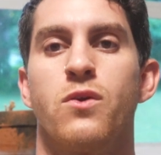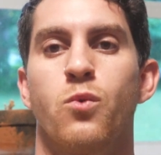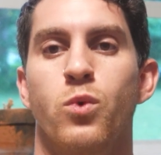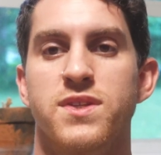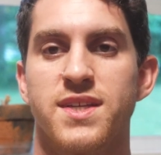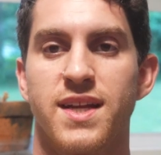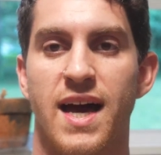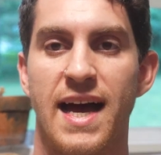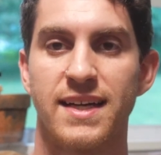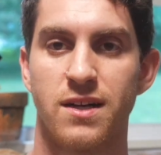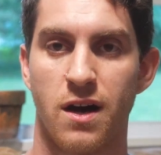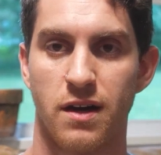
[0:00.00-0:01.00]
Was it
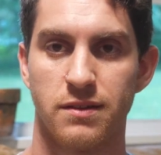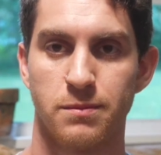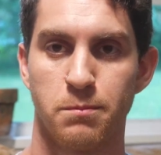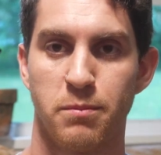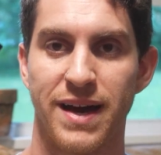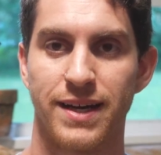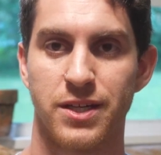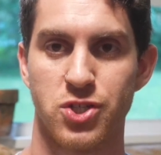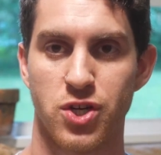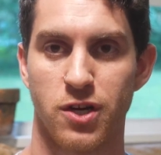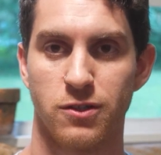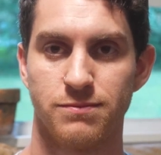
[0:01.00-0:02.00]
Icon by
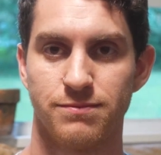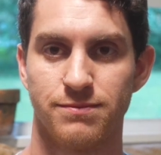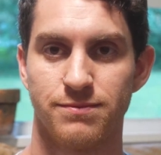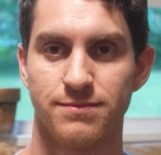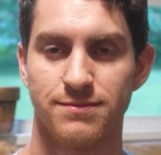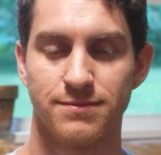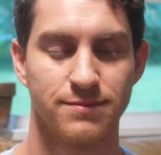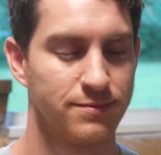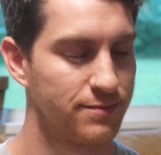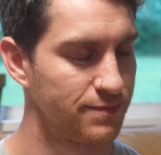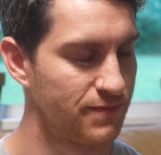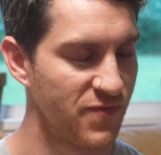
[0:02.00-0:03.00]
Kajal?
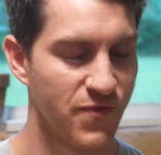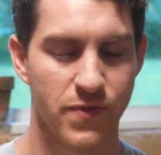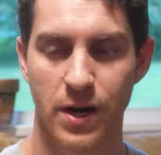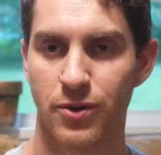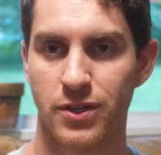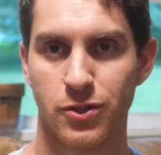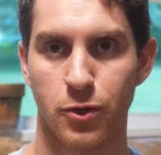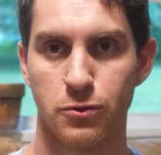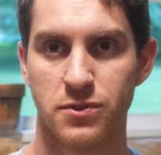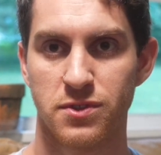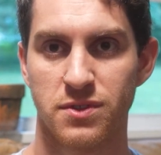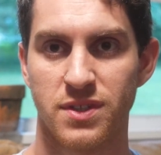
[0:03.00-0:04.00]
Very
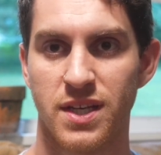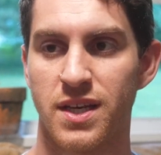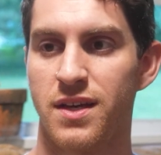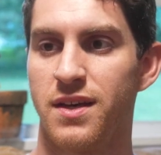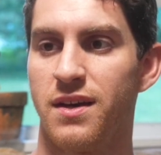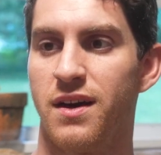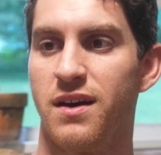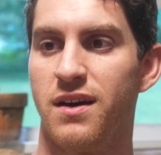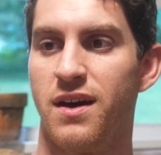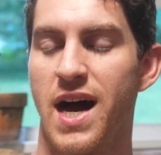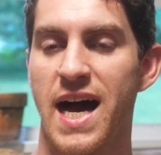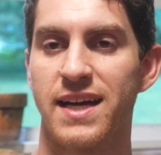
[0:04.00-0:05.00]
close.
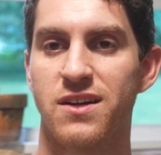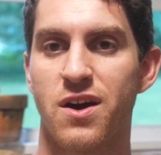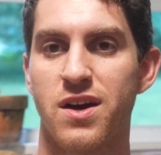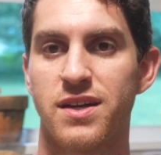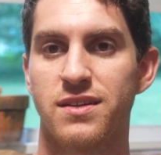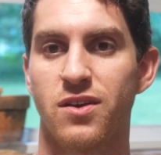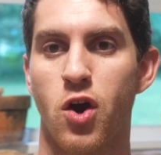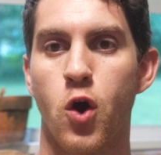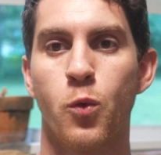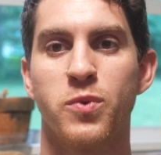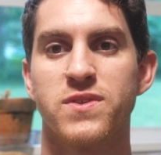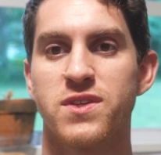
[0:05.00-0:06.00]
Icon
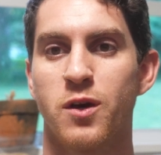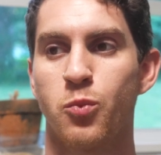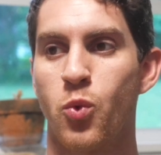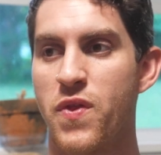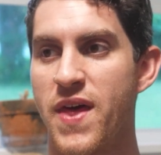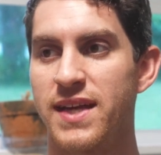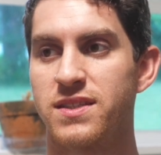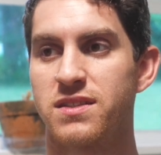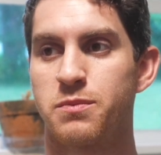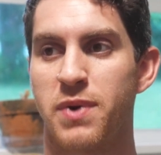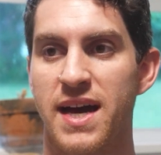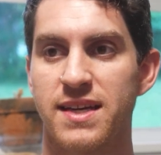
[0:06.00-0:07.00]
opens up with that
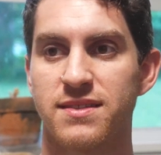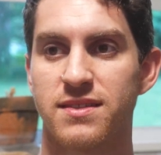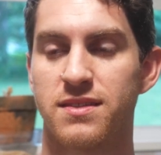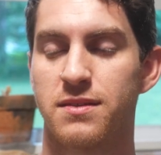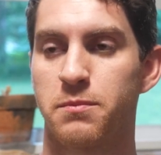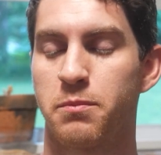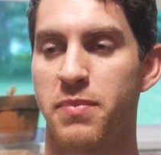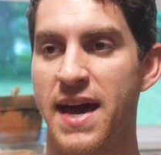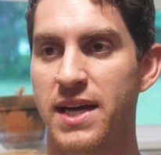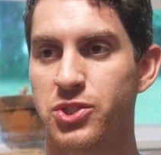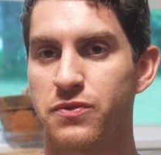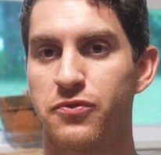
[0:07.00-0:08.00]
spice,
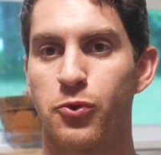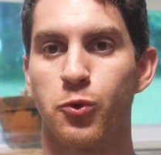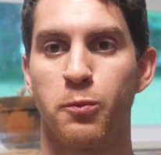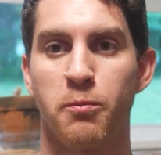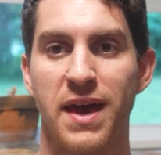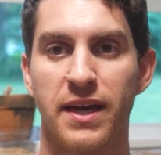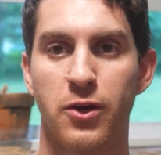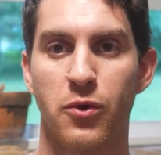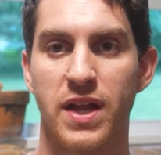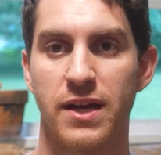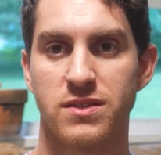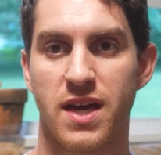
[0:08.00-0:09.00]
passion fruit, mango
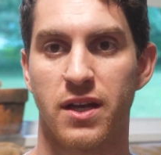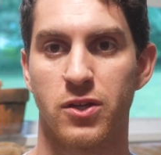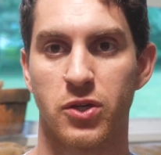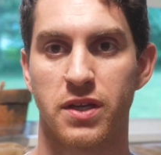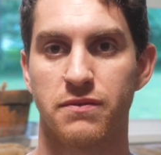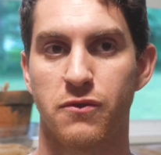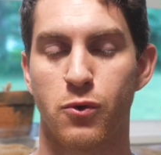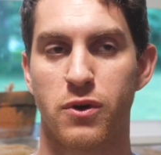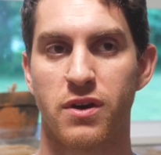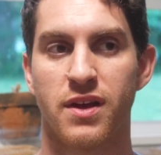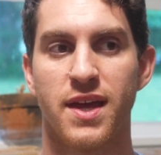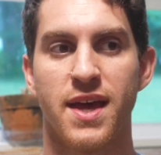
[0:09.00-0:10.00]
that I was kind of looking
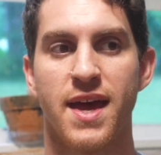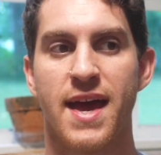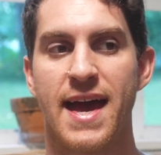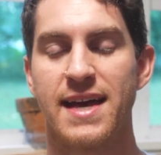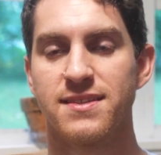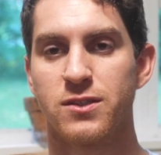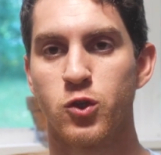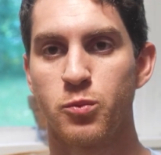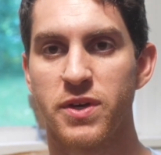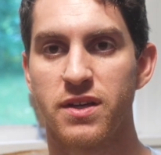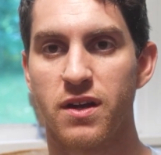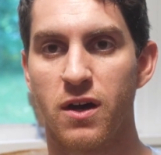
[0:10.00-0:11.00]
for. Has a little
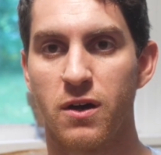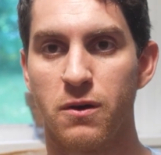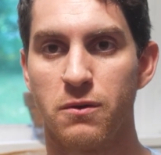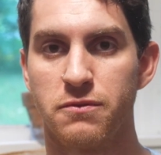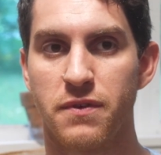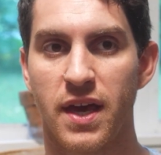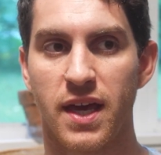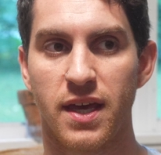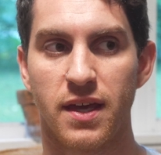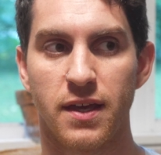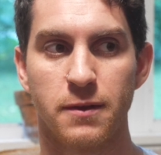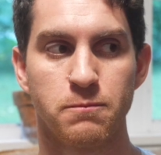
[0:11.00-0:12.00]
bit of
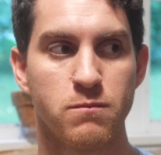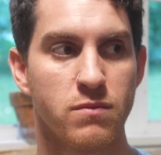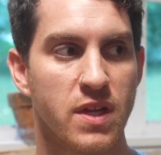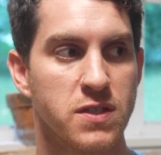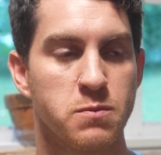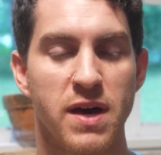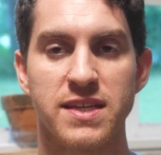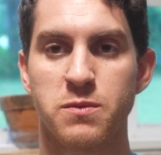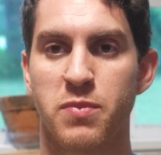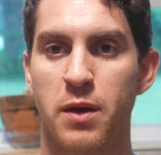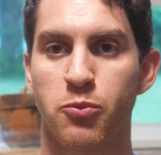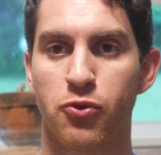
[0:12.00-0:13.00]
a spice,
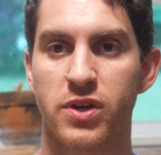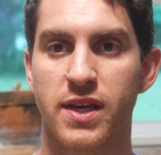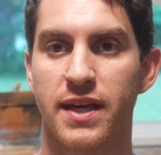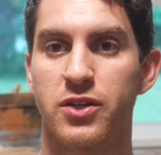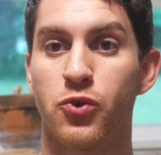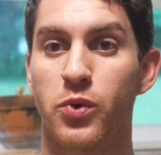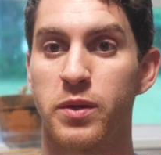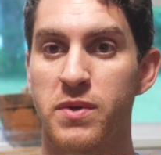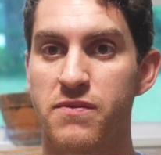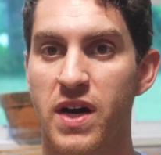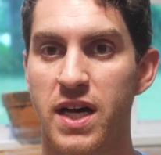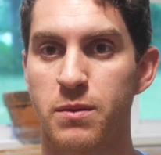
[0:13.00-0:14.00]
peppery, and creamy
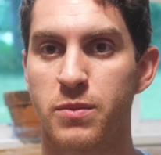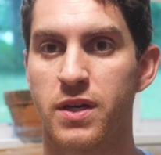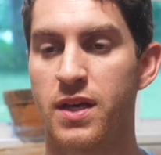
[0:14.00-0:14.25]
vibe.